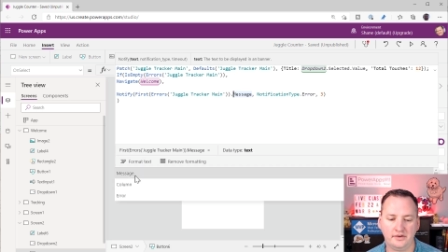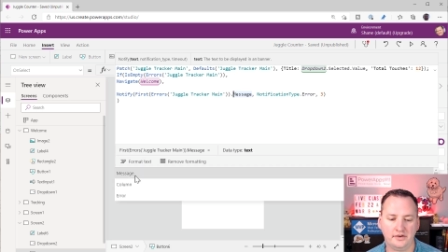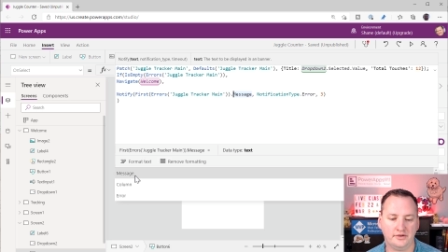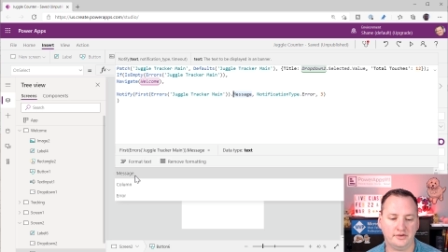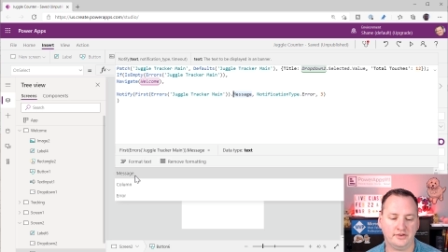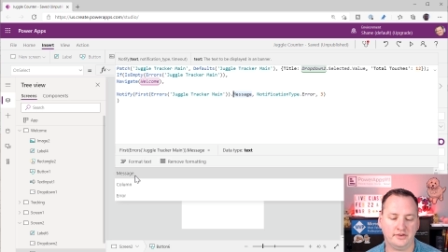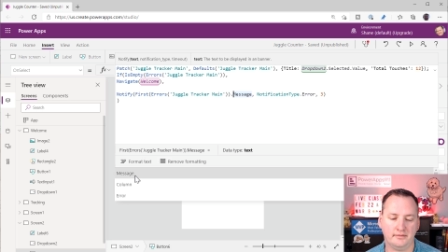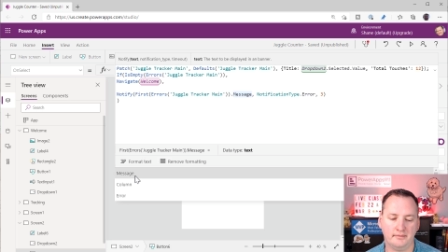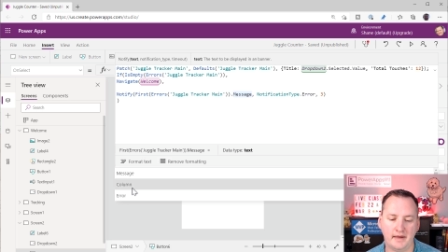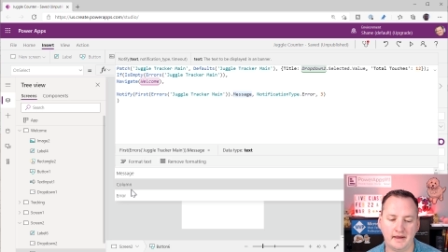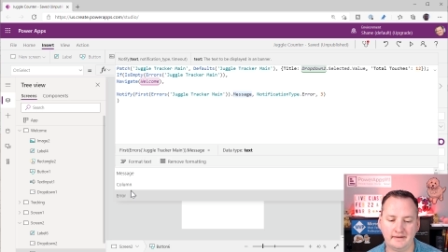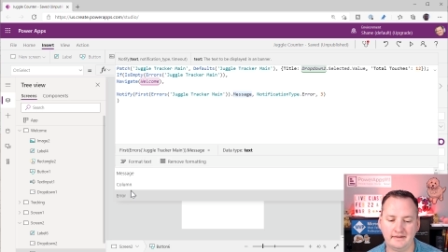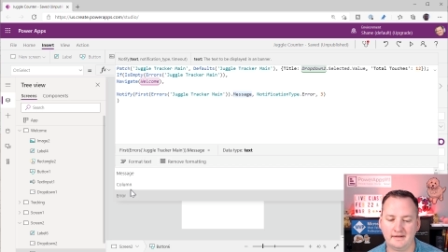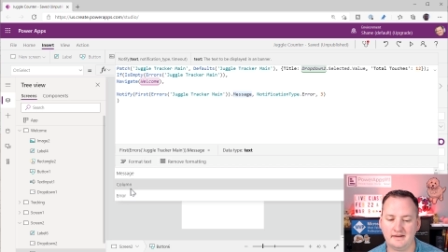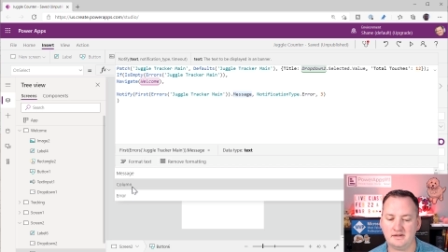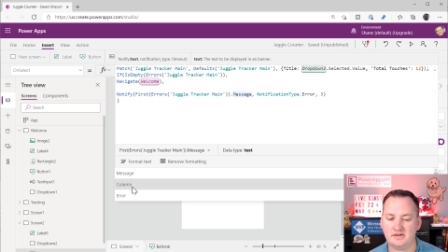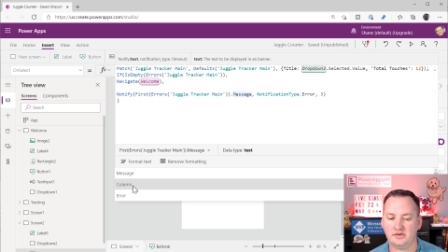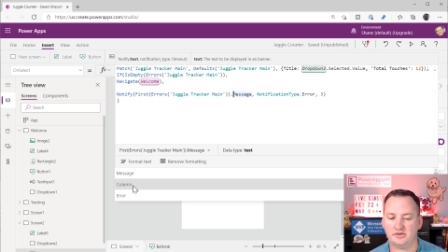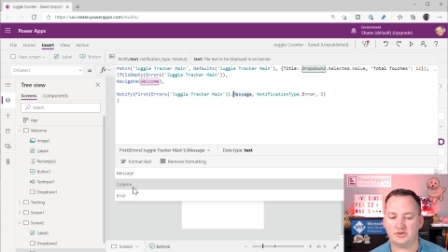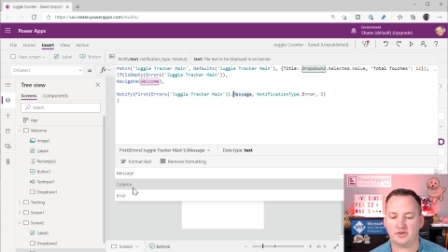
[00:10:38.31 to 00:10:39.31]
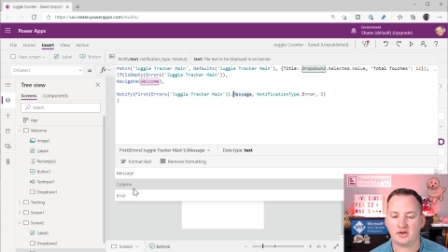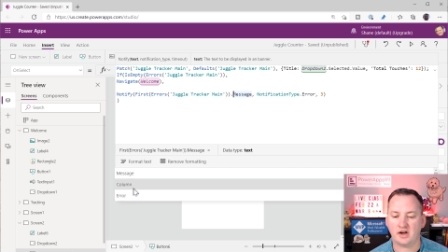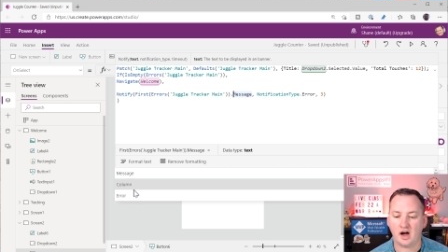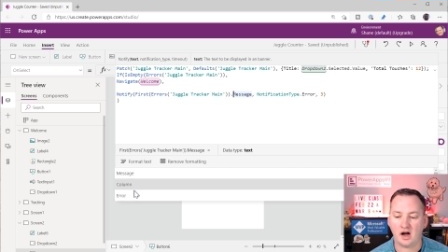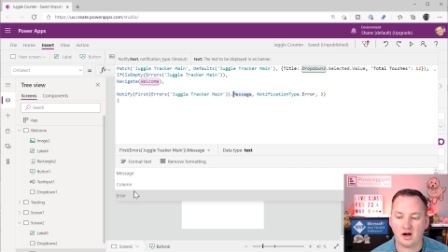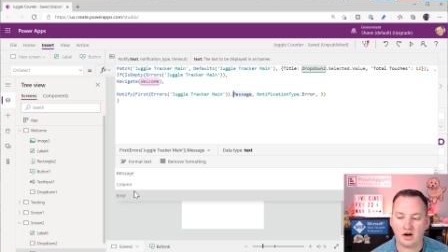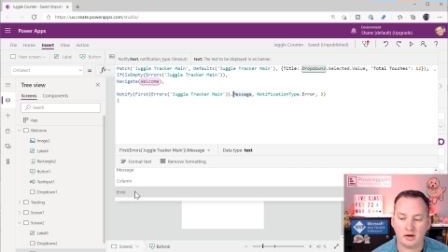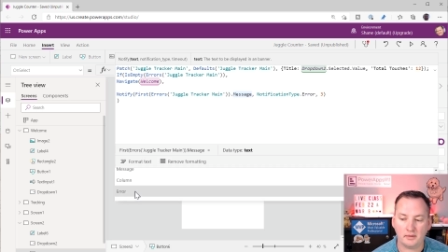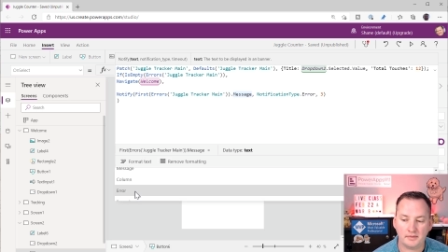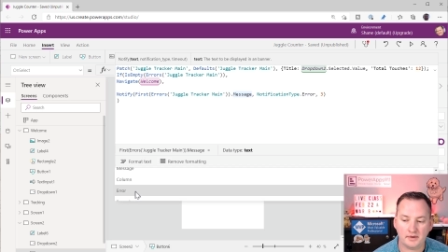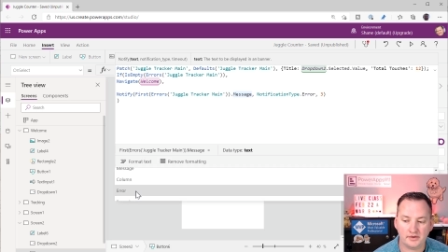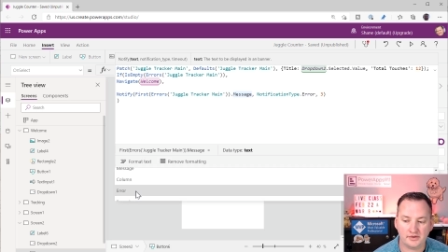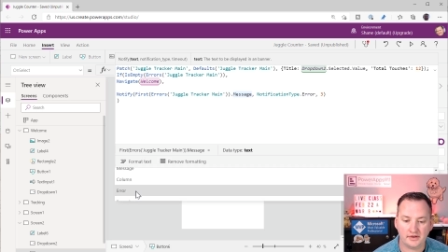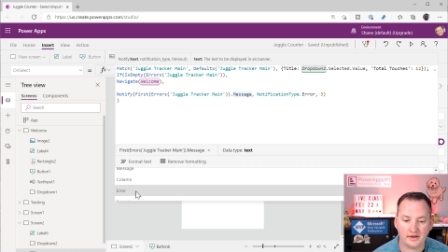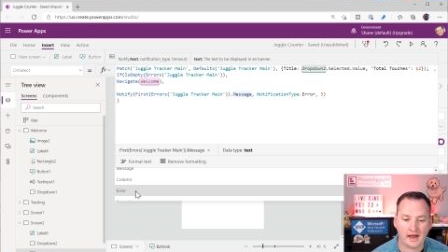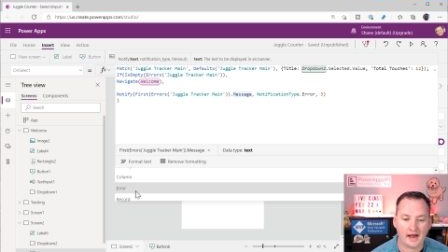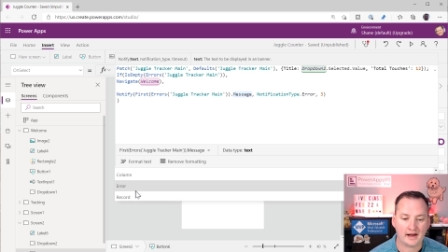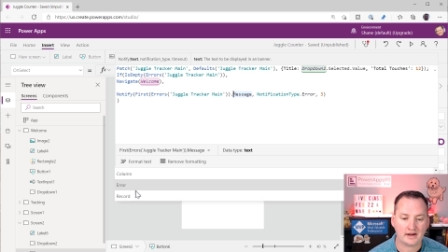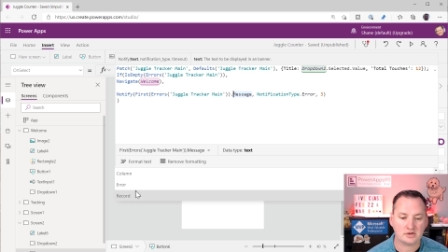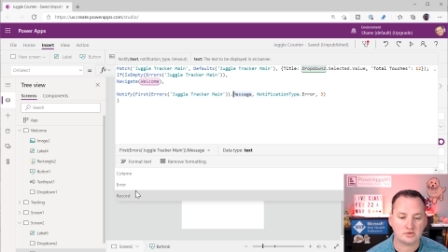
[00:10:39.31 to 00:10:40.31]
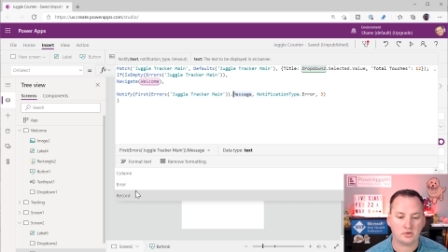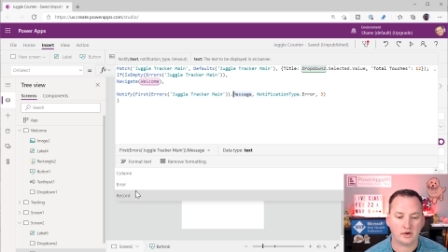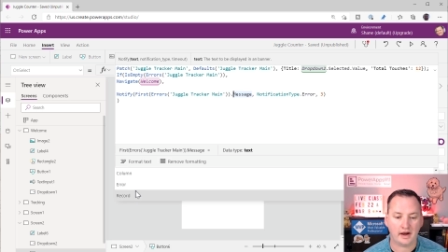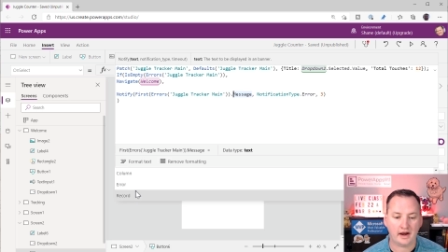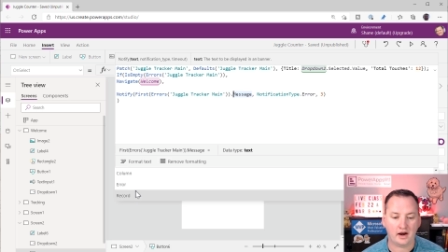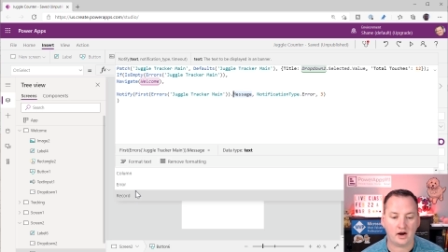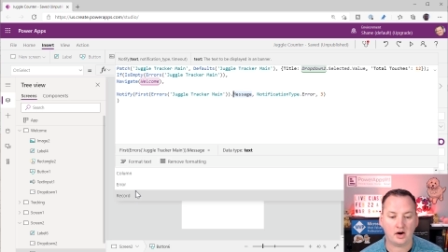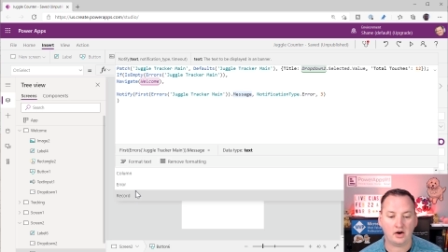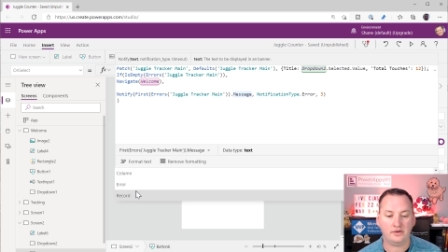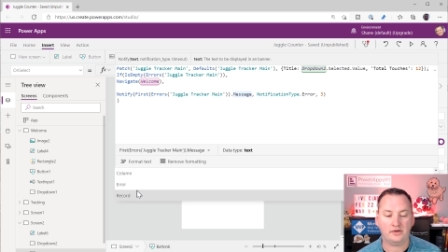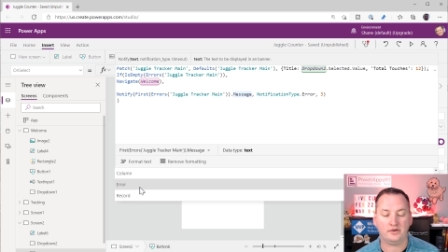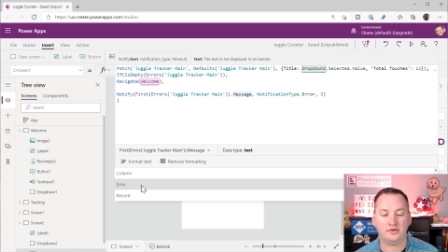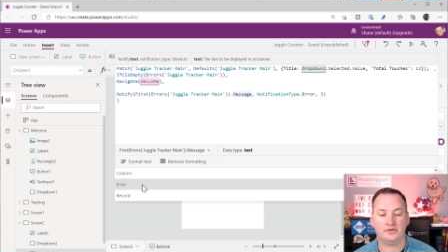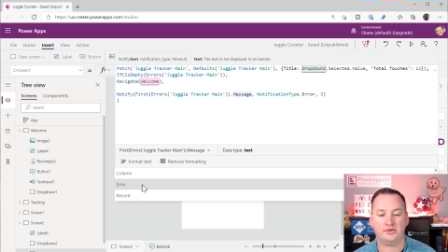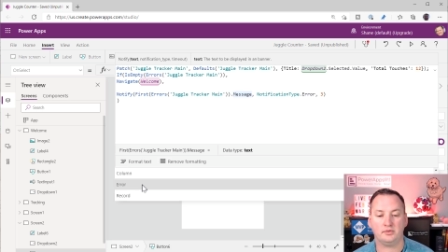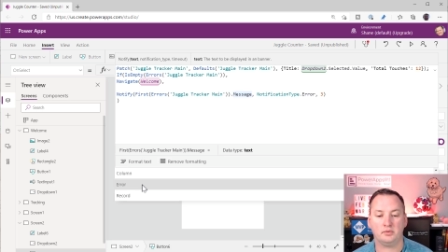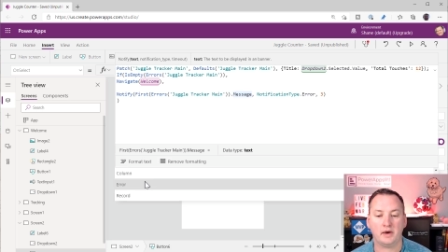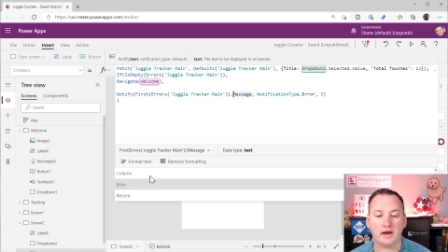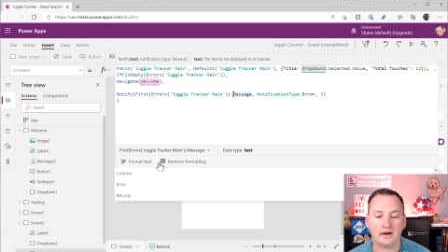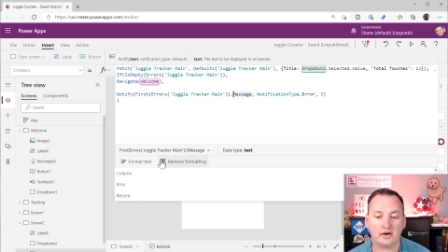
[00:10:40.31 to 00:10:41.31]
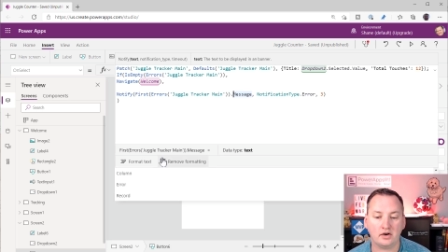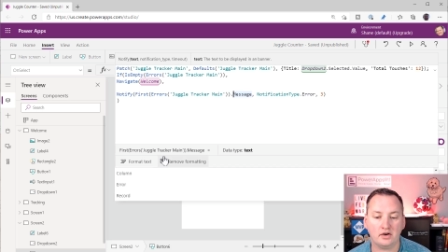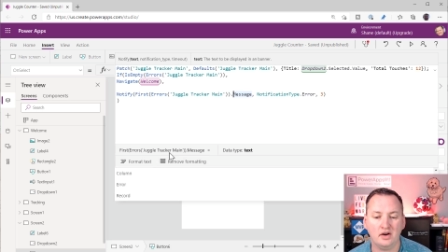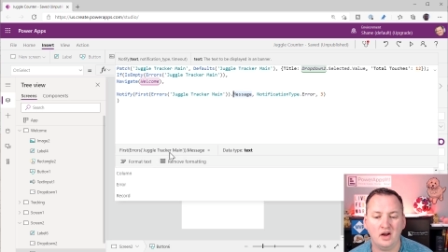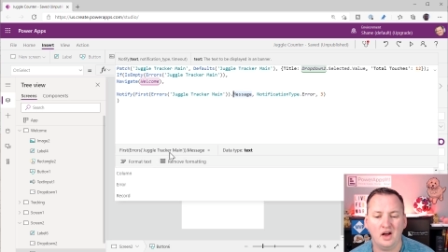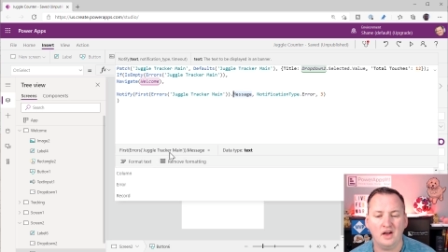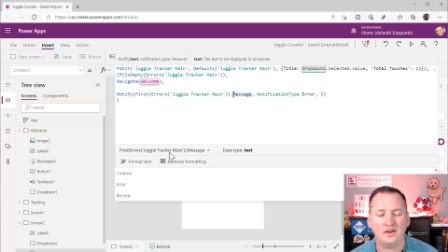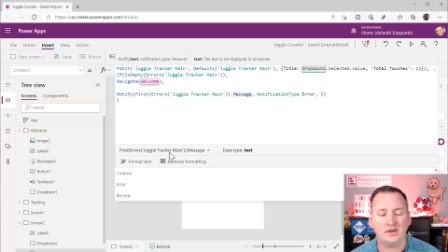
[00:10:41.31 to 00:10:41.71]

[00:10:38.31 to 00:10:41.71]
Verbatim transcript: There's the message, there's a column, there's the actual error, there's the record.